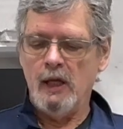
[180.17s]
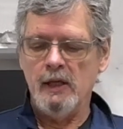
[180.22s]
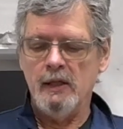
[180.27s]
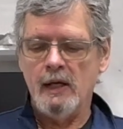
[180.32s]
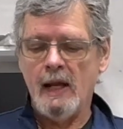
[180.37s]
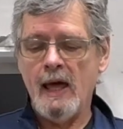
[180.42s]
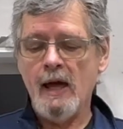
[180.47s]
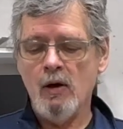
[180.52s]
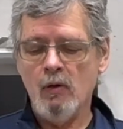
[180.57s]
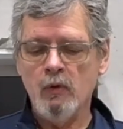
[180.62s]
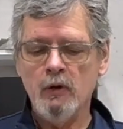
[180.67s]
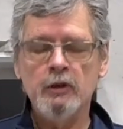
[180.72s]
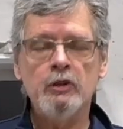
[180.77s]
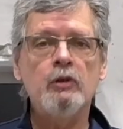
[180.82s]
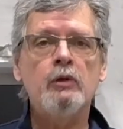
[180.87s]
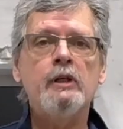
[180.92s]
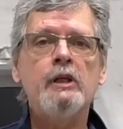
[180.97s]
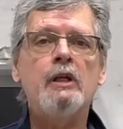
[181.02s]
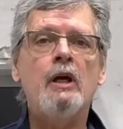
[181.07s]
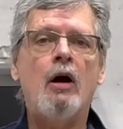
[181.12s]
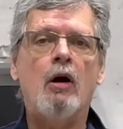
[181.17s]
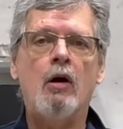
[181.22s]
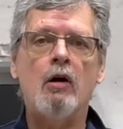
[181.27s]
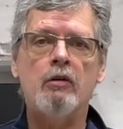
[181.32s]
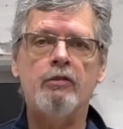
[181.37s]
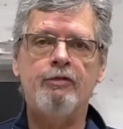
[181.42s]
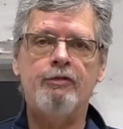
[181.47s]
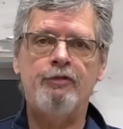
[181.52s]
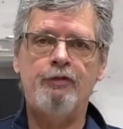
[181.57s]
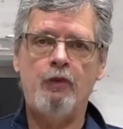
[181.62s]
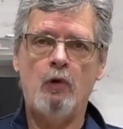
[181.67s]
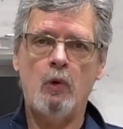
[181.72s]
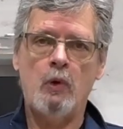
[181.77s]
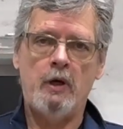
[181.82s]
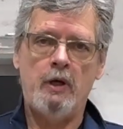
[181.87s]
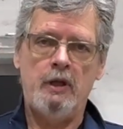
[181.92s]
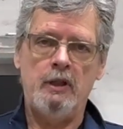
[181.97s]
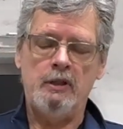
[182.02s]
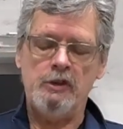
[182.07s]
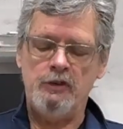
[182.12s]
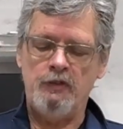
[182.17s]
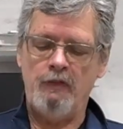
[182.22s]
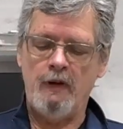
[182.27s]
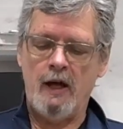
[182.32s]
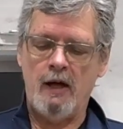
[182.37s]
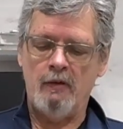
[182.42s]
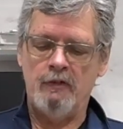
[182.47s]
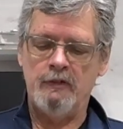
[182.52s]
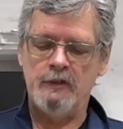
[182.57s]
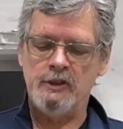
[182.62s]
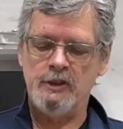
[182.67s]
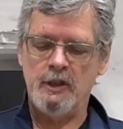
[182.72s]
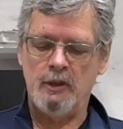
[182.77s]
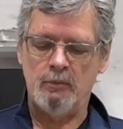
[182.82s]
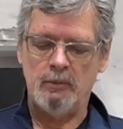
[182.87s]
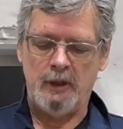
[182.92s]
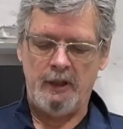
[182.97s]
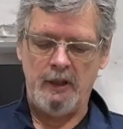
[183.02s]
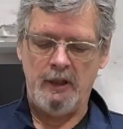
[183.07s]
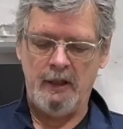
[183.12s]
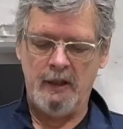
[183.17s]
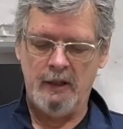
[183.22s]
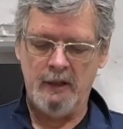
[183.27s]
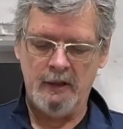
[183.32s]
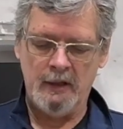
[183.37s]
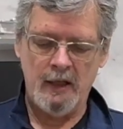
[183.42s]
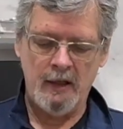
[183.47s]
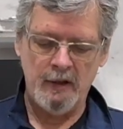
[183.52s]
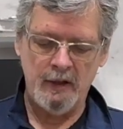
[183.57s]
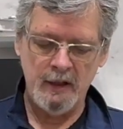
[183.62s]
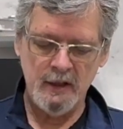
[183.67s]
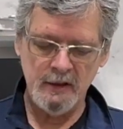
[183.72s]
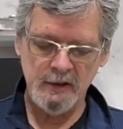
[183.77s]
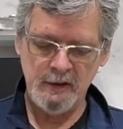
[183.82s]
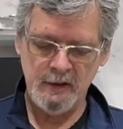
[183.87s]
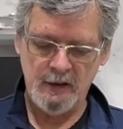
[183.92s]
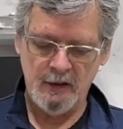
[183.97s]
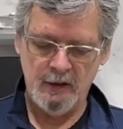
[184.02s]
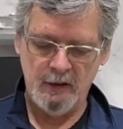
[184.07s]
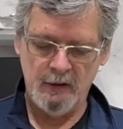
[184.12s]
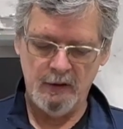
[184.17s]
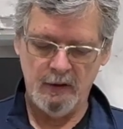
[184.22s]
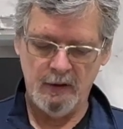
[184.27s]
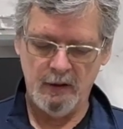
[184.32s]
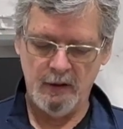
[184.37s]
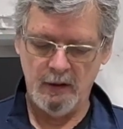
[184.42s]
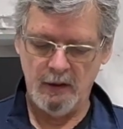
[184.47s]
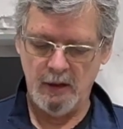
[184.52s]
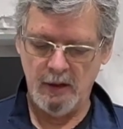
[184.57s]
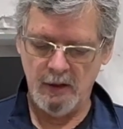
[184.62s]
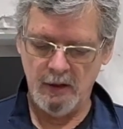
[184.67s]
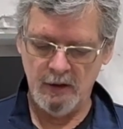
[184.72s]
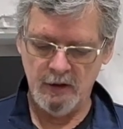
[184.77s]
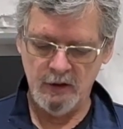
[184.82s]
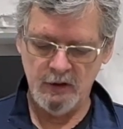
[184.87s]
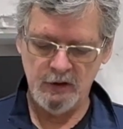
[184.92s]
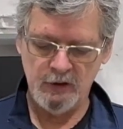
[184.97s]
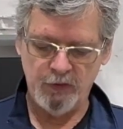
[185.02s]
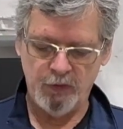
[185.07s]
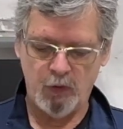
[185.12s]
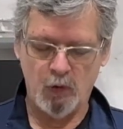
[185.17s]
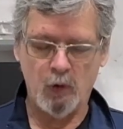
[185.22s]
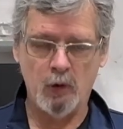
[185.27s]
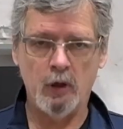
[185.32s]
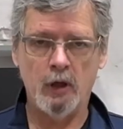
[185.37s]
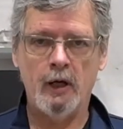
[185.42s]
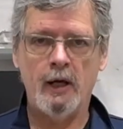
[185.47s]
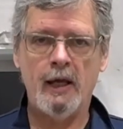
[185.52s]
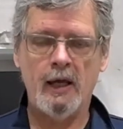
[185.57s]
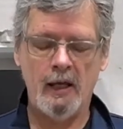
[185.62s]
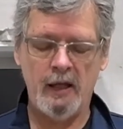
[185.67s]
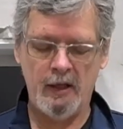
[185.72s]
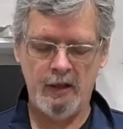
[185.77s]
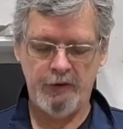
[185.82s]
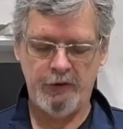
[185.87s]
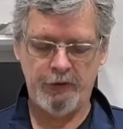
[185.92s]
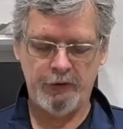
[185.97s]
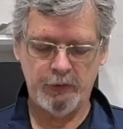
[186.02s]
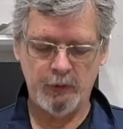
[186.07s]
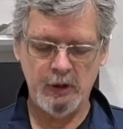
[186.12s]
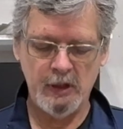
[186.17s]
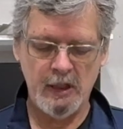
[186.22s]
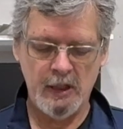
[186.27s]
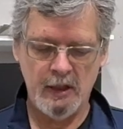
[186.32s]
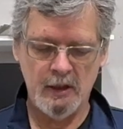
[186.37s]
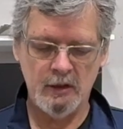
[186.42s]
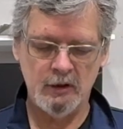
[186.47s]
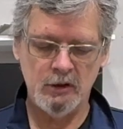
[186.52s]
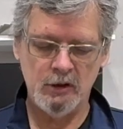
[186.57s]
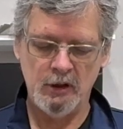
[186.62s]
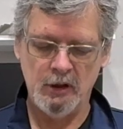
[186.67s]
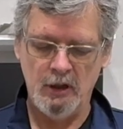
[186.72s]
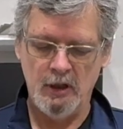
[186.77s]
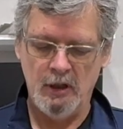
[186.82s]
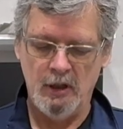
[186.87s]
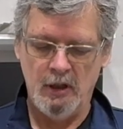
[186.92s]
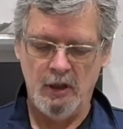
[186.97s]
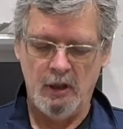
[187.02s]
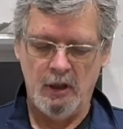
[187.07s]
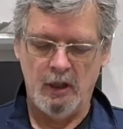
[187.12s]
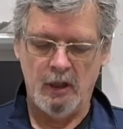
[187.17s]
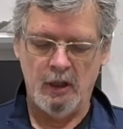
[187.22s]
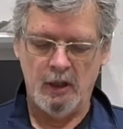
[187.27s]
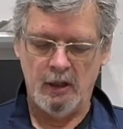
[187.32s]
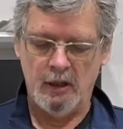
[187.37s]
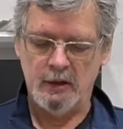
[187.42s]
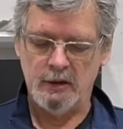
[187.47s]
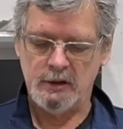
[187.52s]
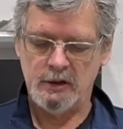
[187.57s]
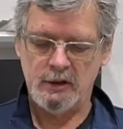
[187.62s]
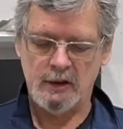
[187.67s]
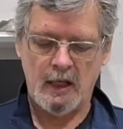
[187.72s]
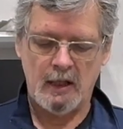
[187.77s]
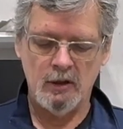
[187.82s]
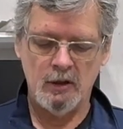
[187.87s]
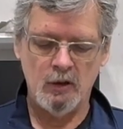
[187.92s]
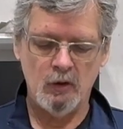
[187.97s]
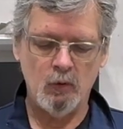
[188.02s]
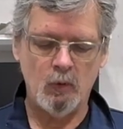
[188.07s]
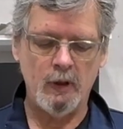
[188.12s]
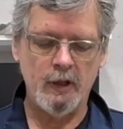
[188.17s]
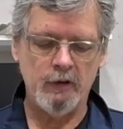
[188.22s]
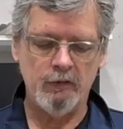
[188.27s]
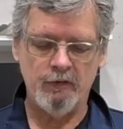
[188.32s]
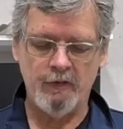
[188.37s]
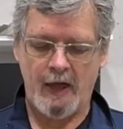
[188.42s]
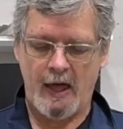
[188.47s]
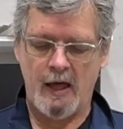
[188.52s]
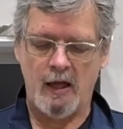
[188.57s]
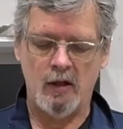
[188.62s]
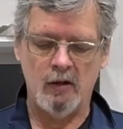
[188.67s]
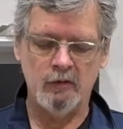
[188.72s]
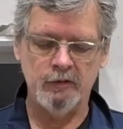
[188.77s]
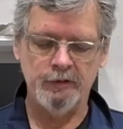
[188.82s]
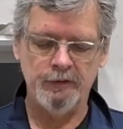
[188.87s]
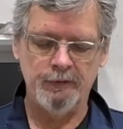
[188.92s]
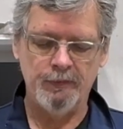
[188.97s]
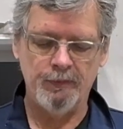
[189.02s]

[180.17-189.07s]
now we're doing our 4-inch valve assembly. Now this is for a 3-inch standard wing valve.